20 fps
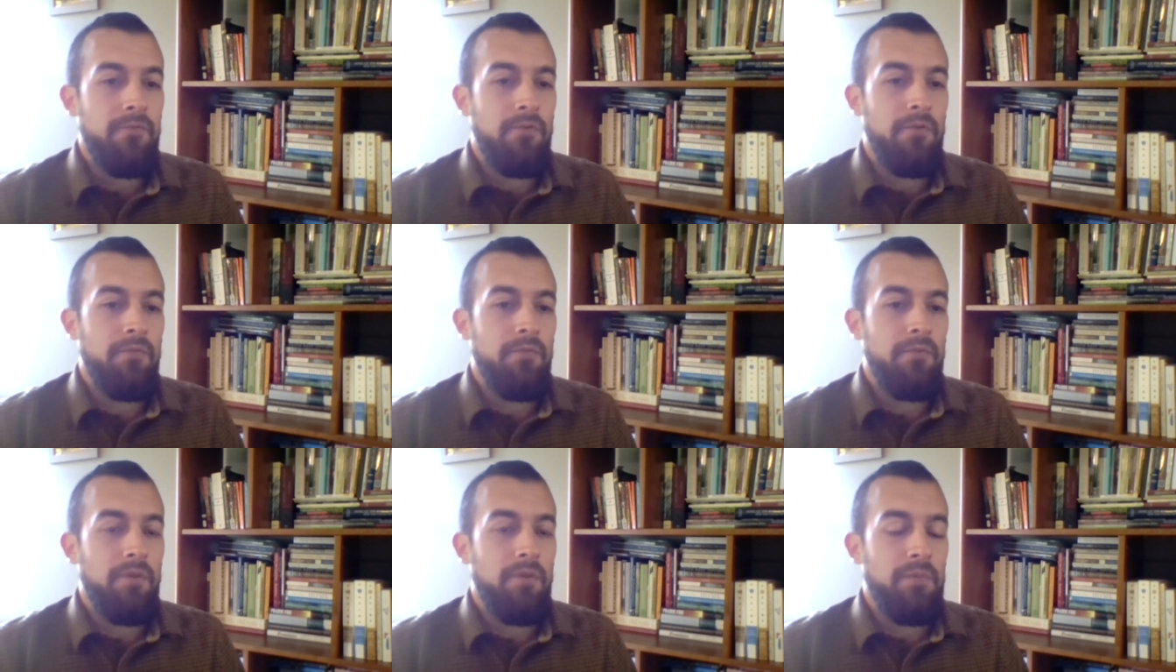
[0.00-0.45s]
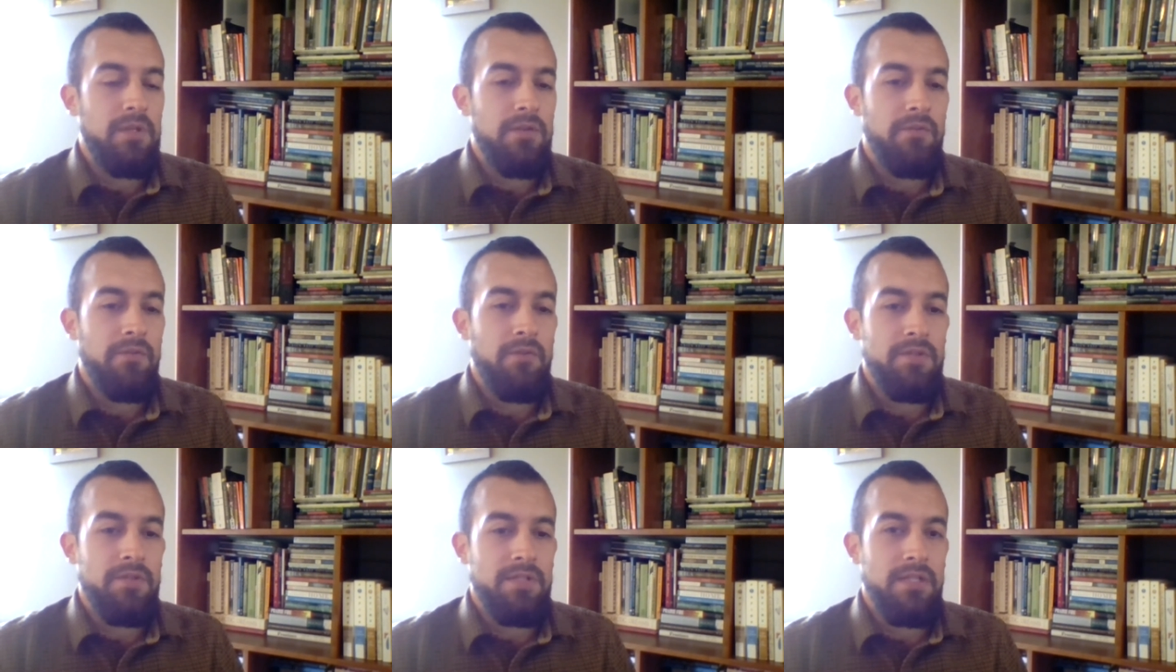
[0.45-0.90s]
from the
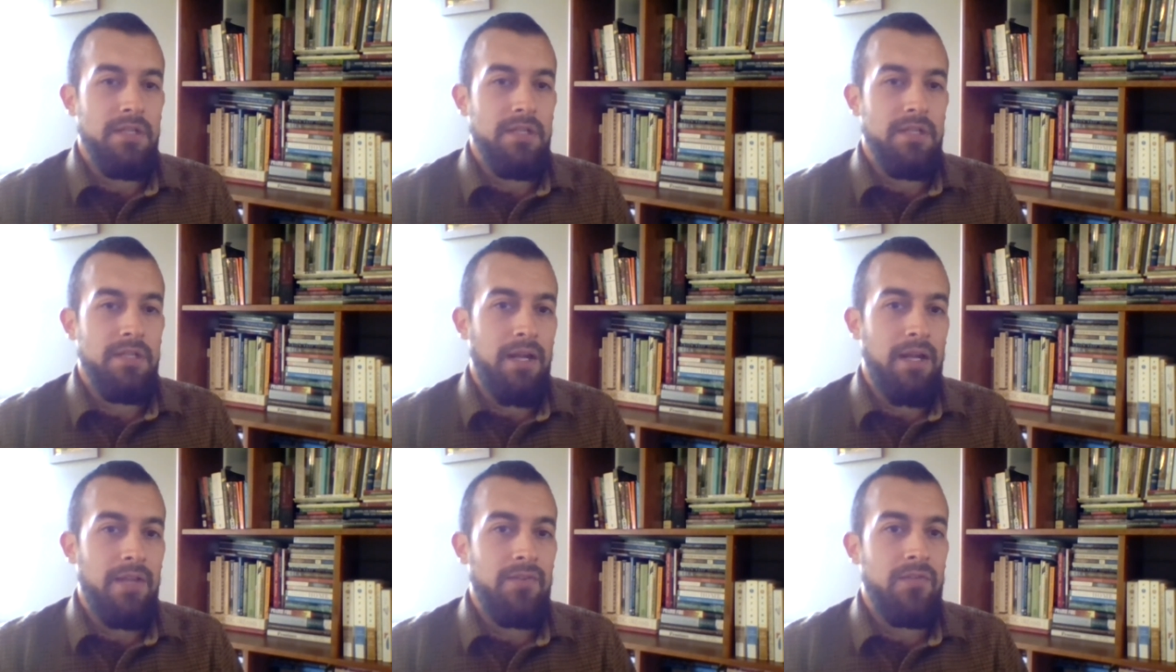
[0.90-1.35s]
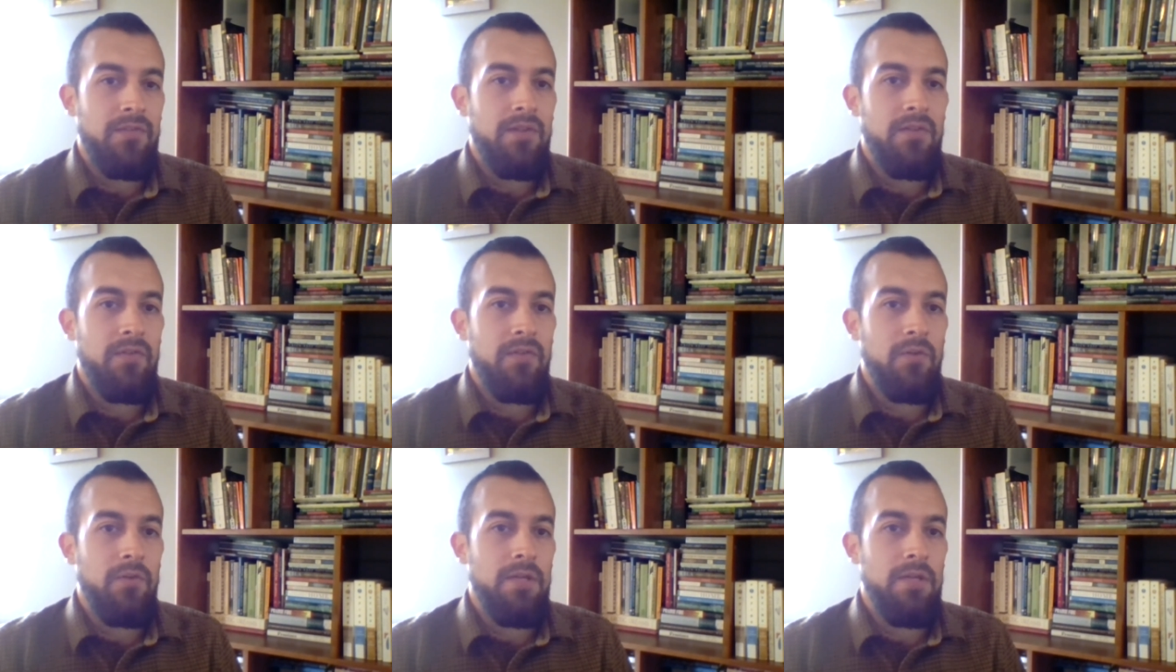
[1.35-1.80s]
University of Nebraska.
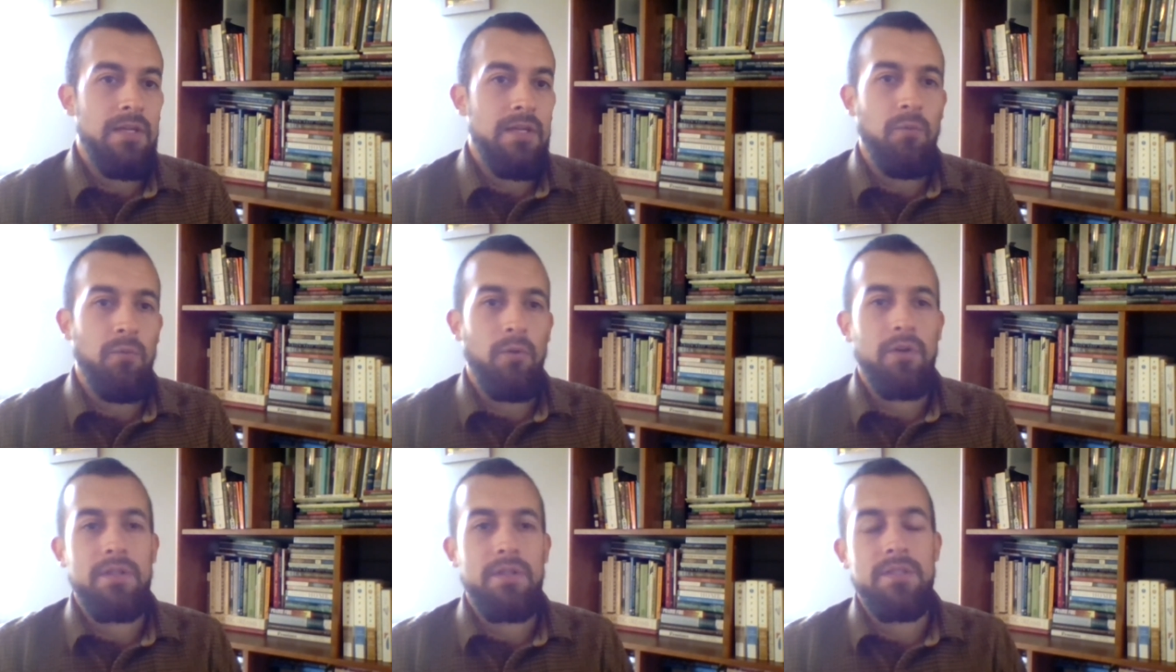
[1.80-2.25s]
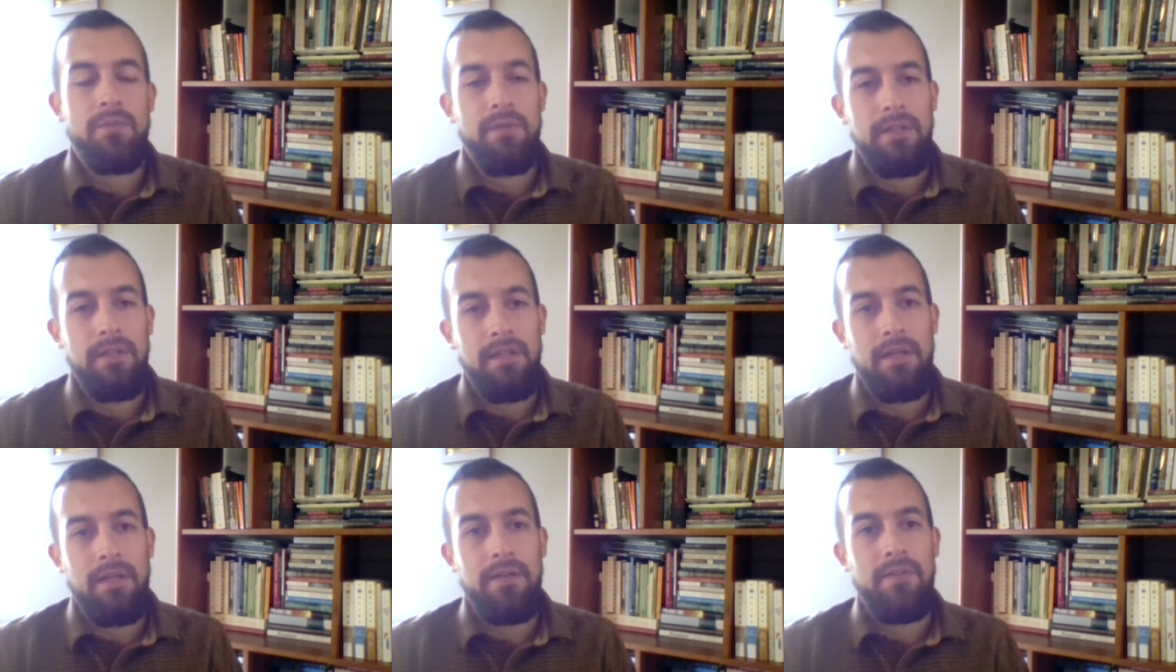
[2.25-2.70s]
So he works with
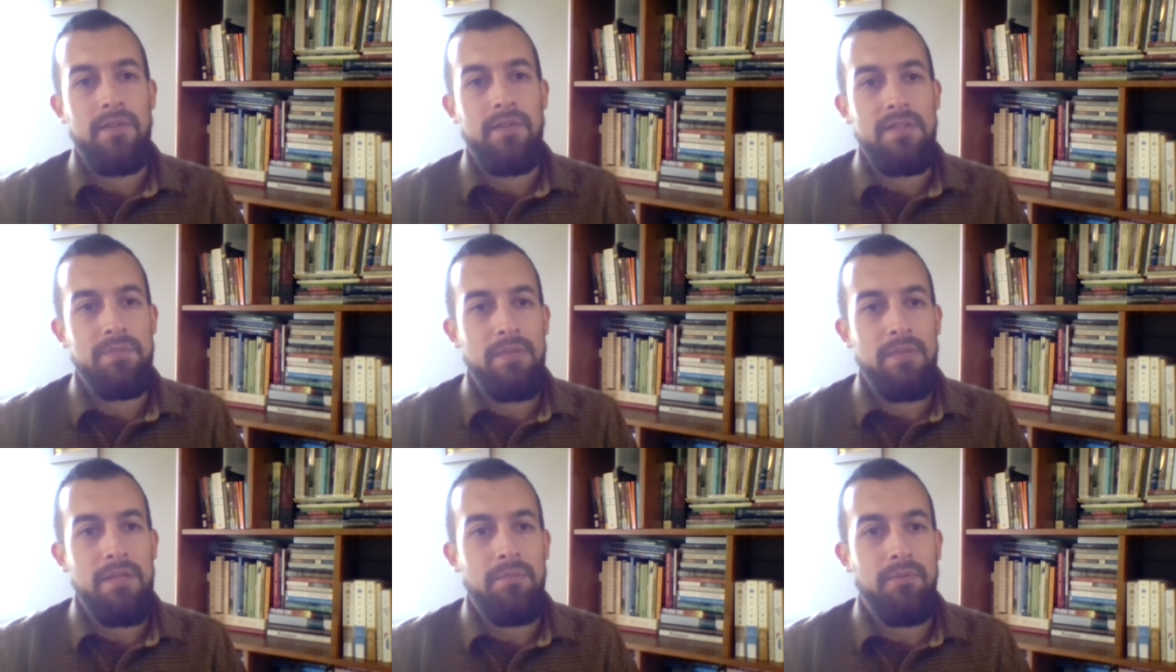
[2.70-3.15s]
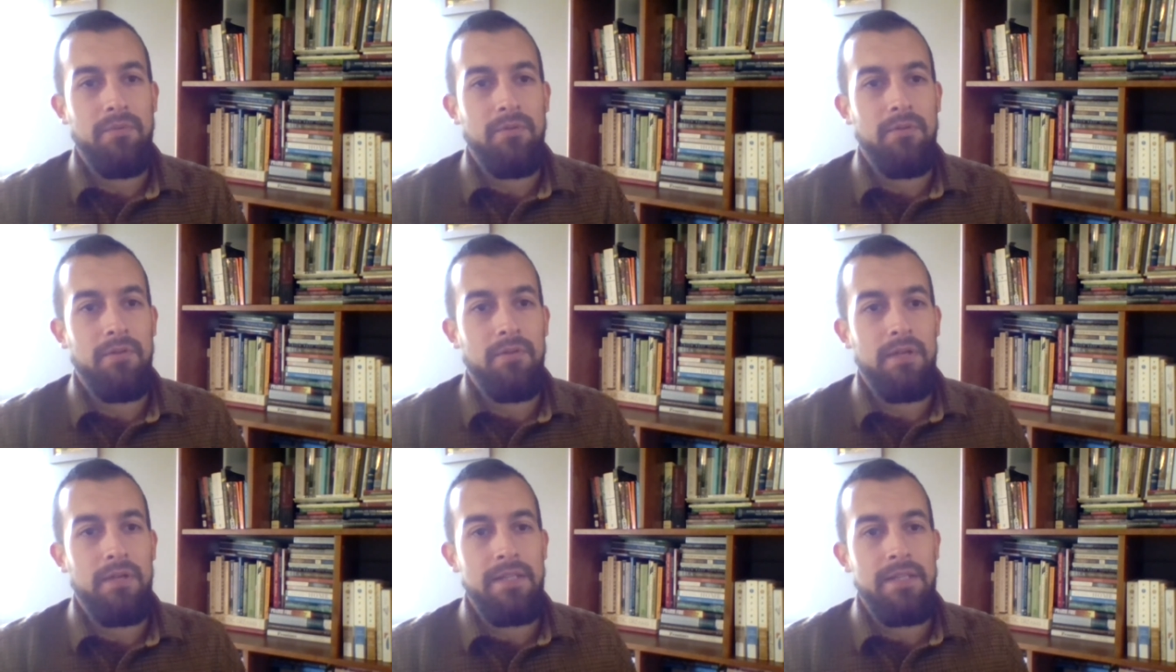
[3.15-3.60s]
a lot of these
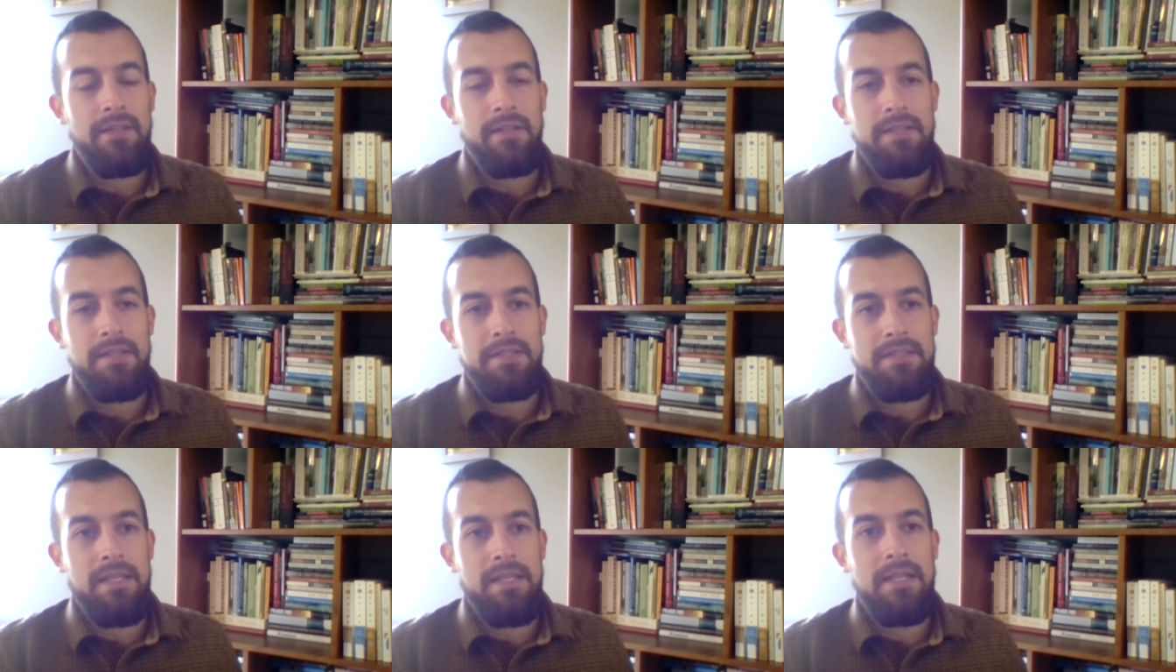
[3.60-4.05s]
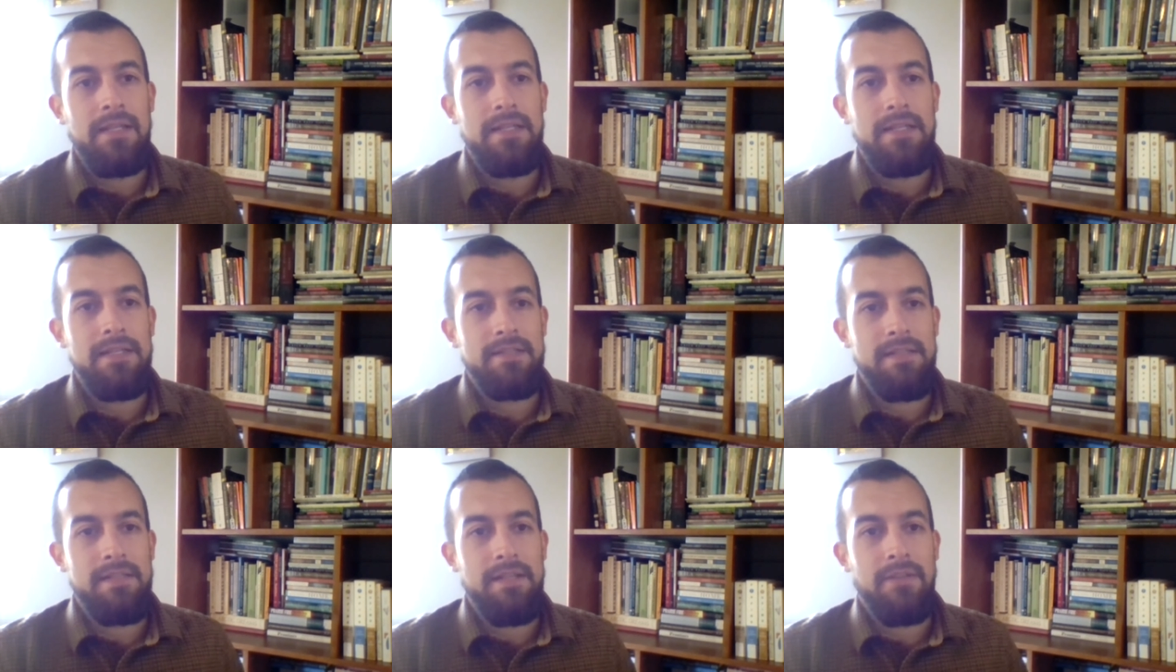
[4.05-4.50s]
people in the Loess
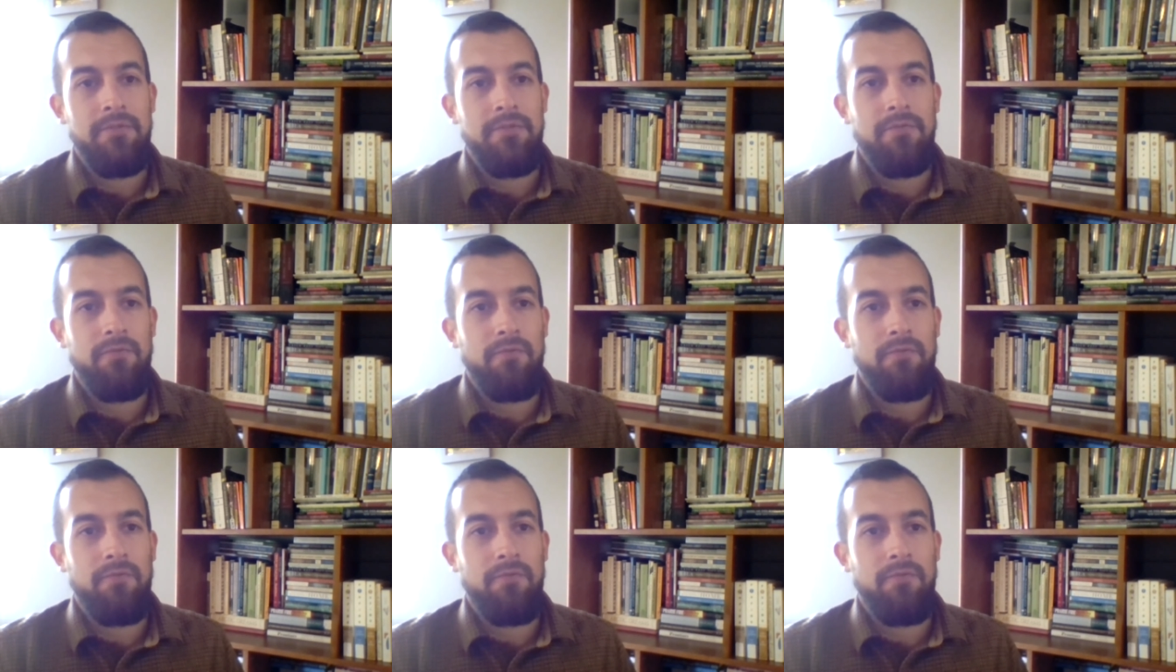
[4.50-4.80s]
Canyons and